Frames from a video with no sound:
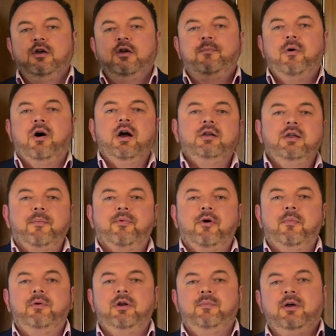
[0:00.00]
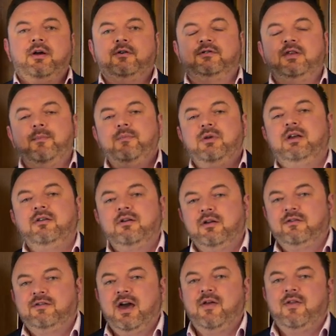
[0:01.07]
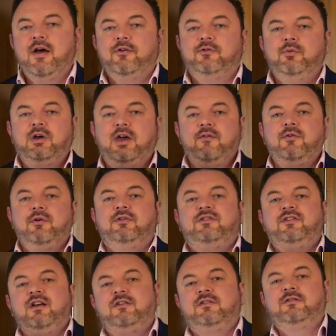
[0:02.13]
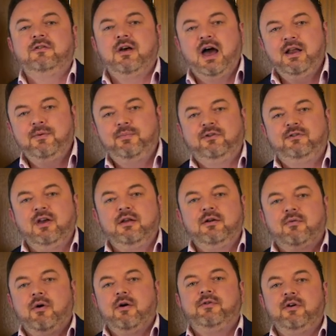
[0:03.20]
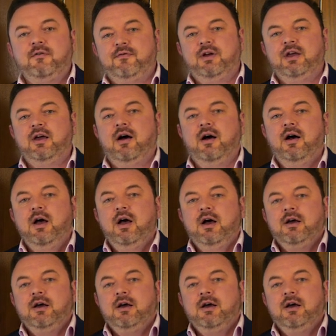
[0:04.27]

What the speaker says: You're buying that property because that million-dollar townhouse will give you 6 to 8% growth every year.